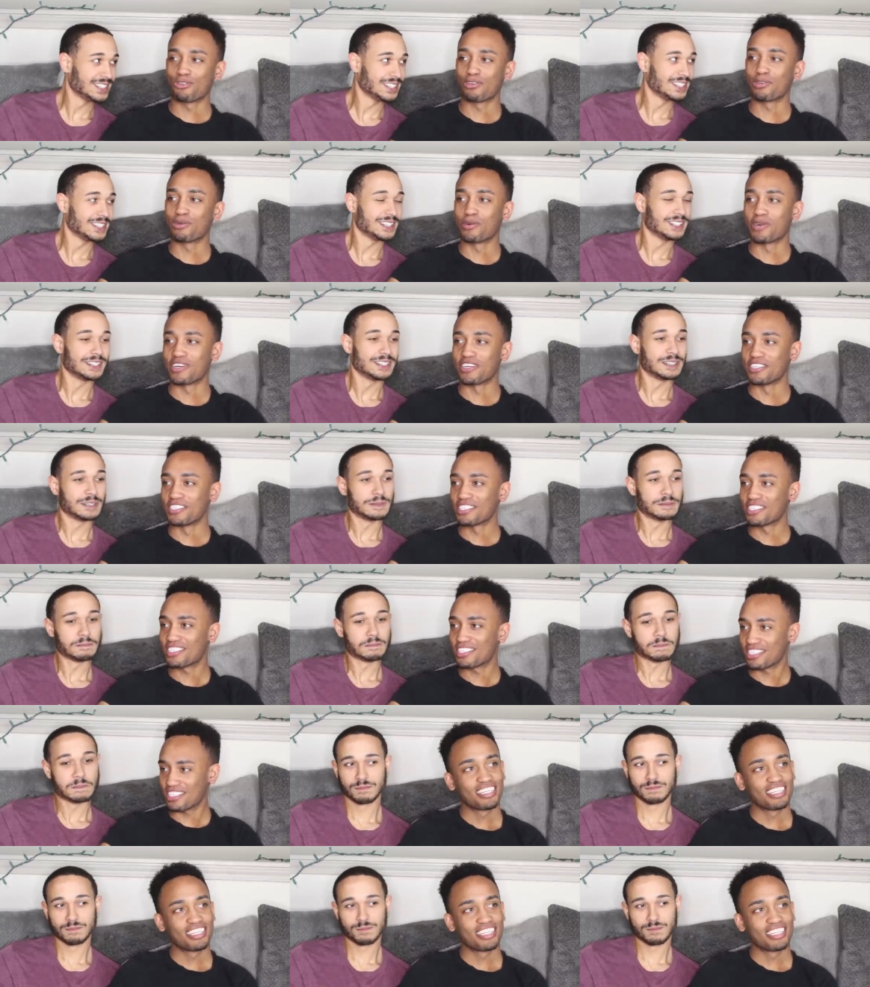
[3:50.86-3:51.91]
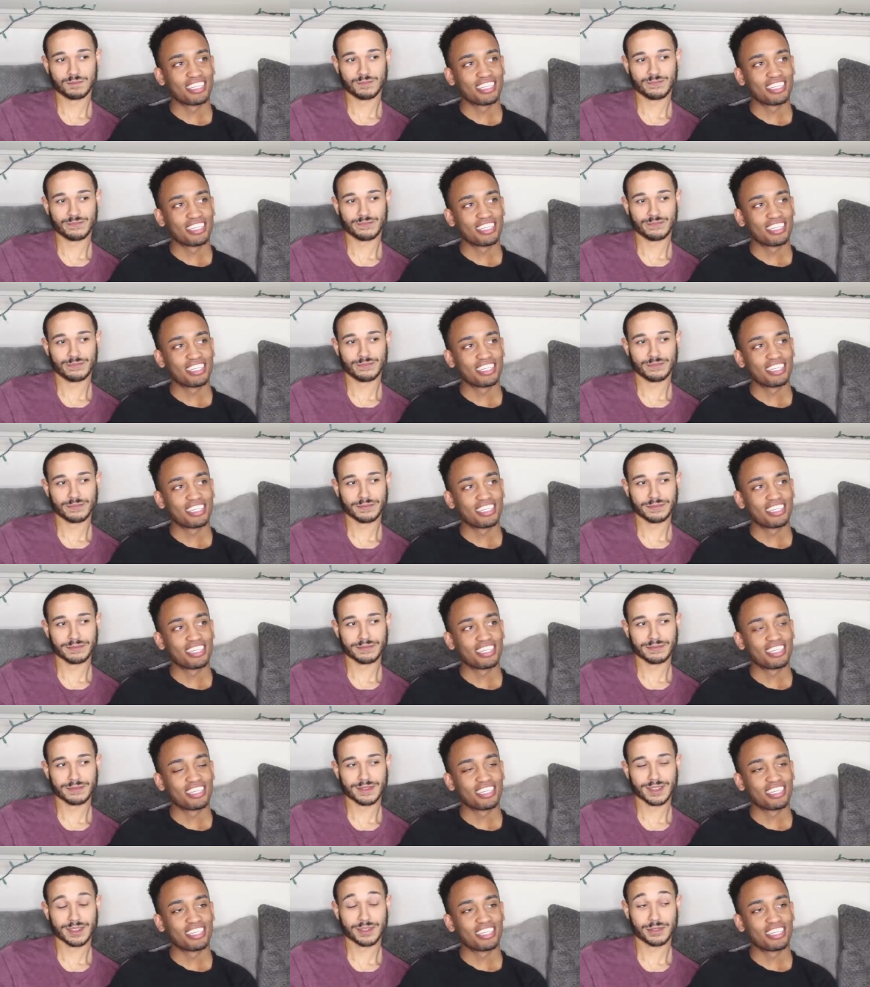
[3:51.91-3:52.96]
Speaker 1: three words. Hmm.
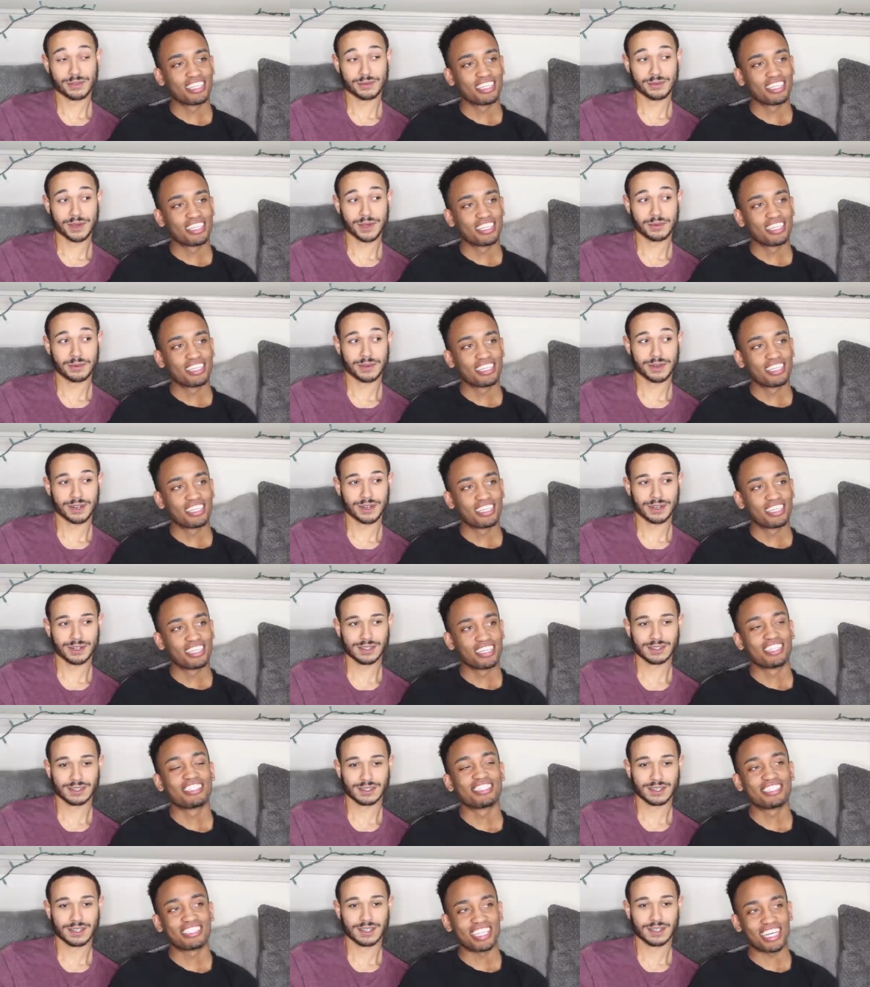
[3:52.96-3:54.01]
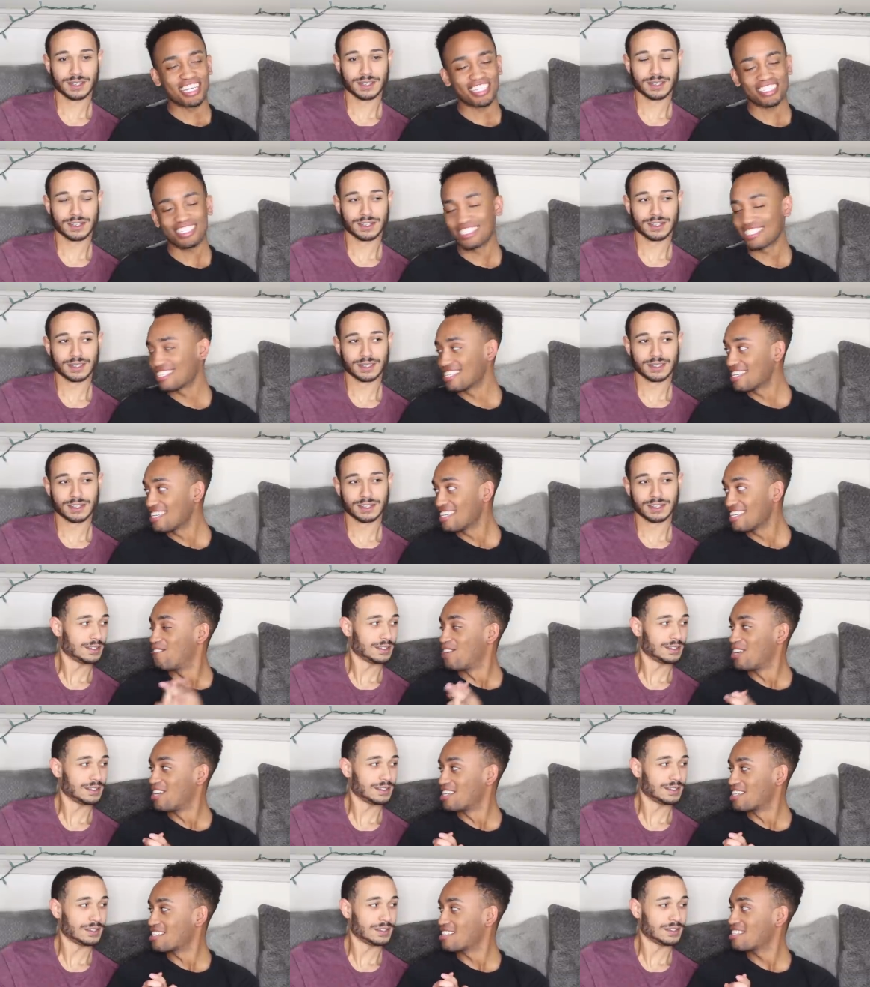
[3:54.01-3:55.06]
Three words. Sexy,
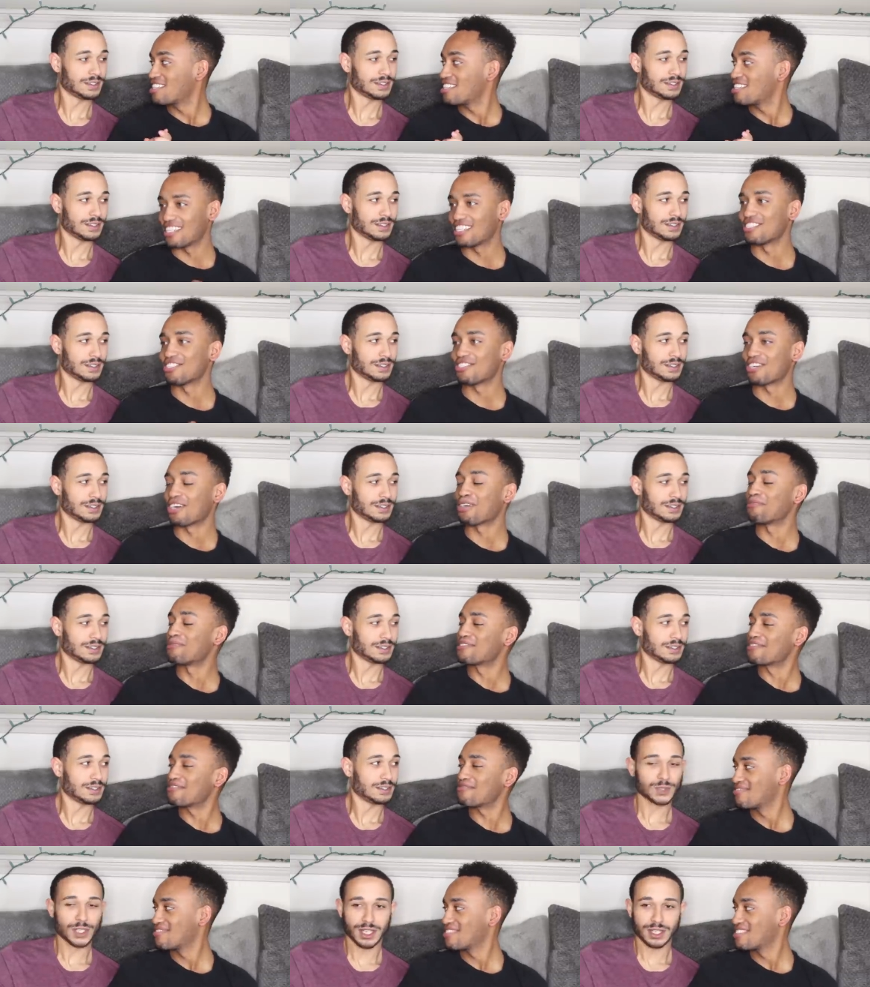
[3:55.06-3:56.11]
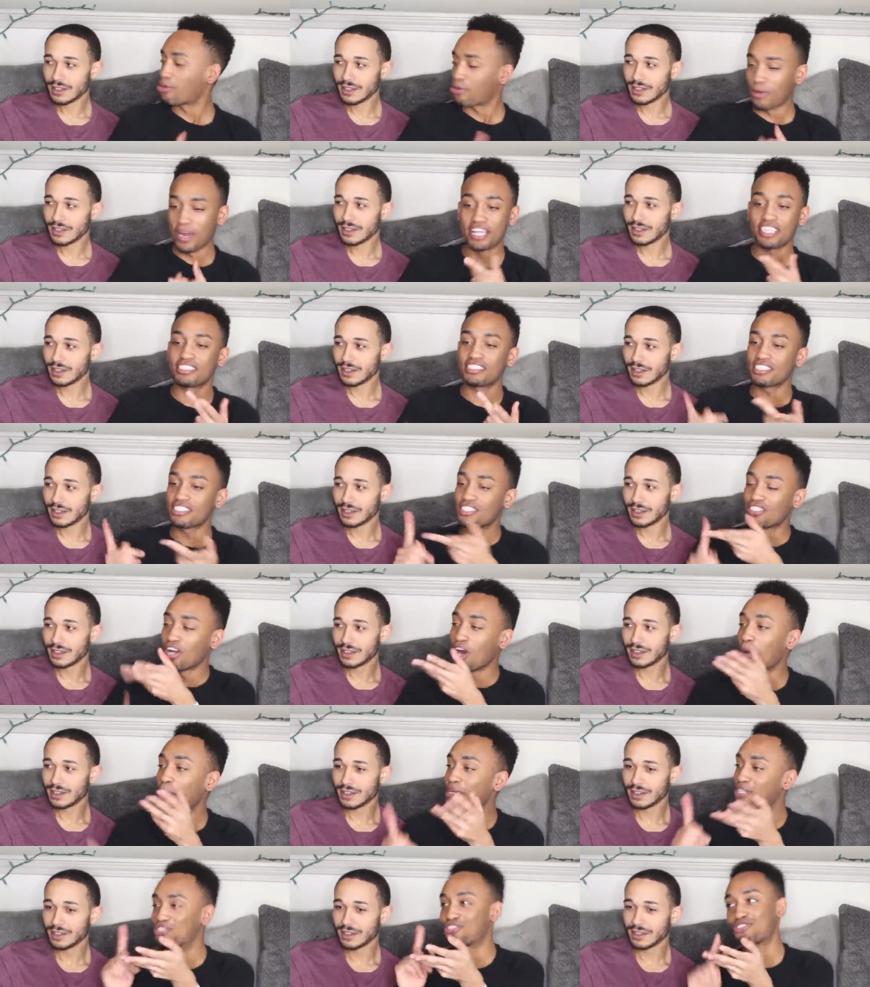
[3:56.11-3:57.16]
funny, and charming. Crazy,
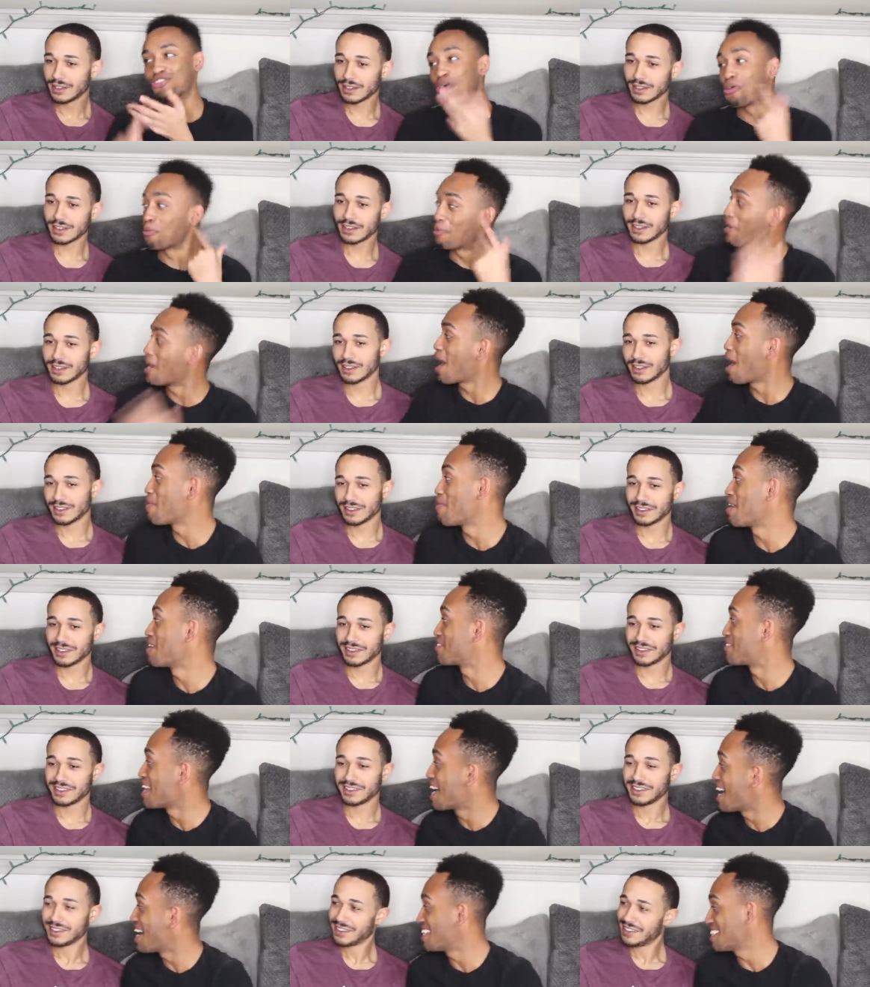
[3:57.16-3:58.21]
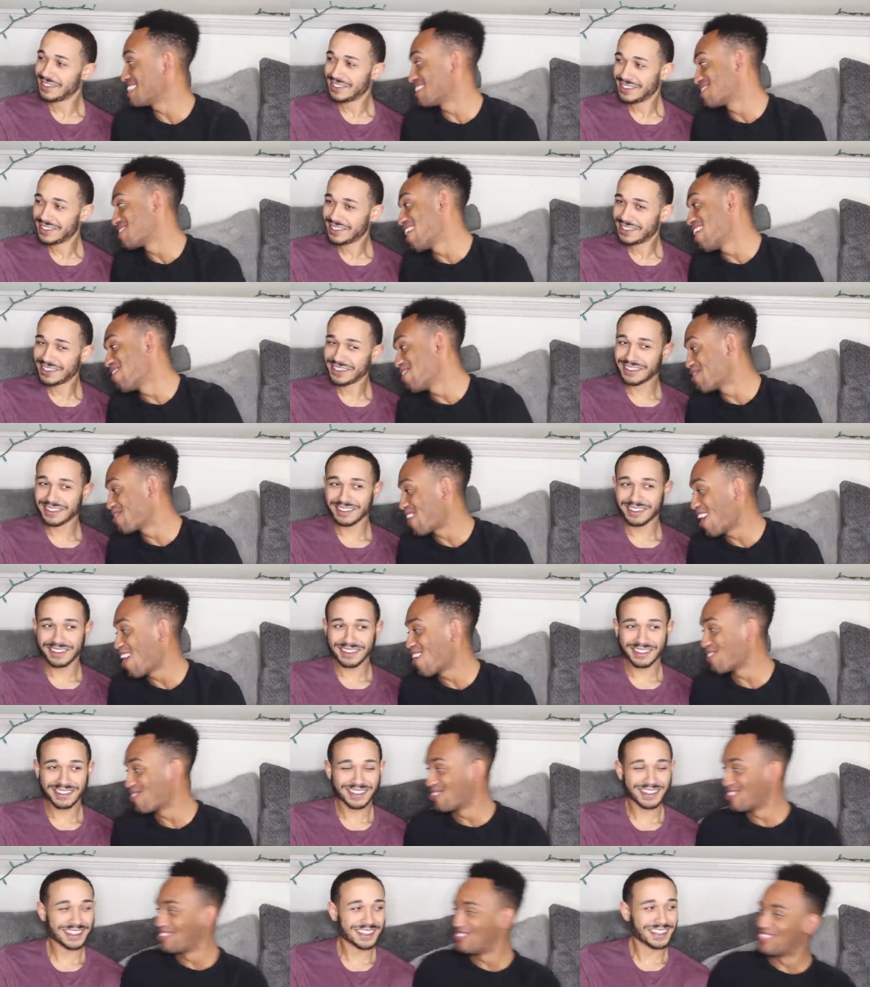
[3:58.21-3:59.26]
dumb, and stupid. How about that? Did you have a
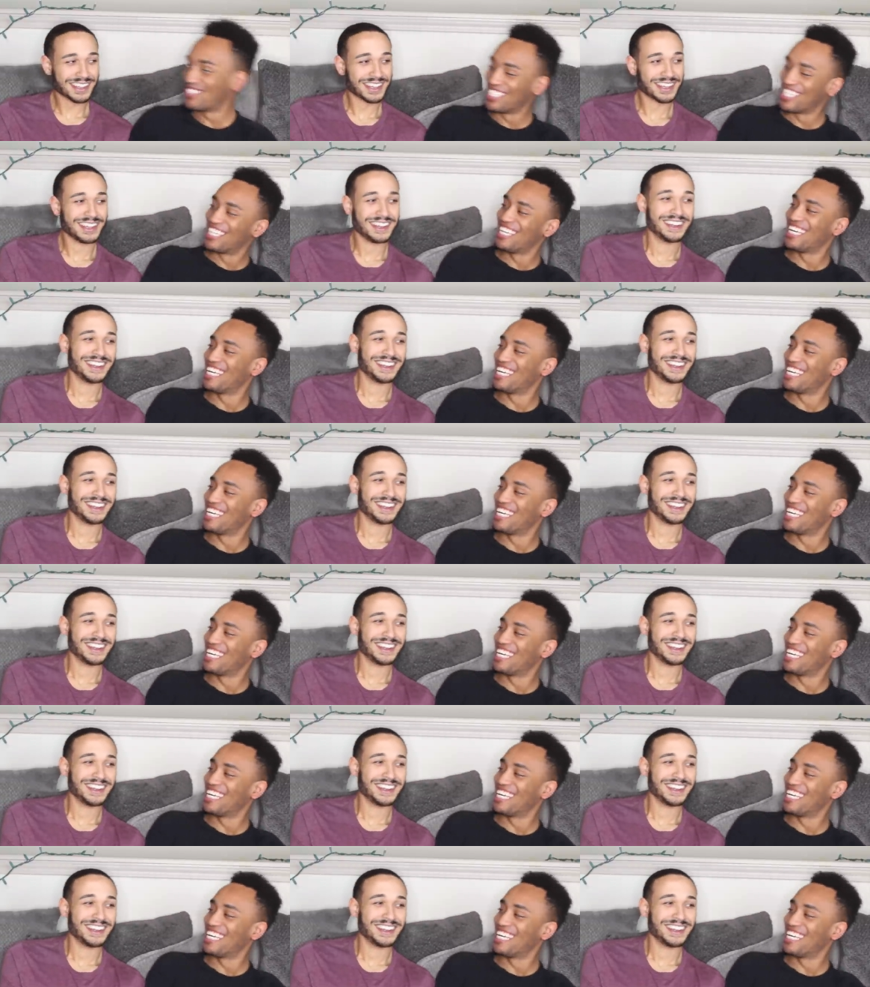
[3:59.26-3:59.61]
problem?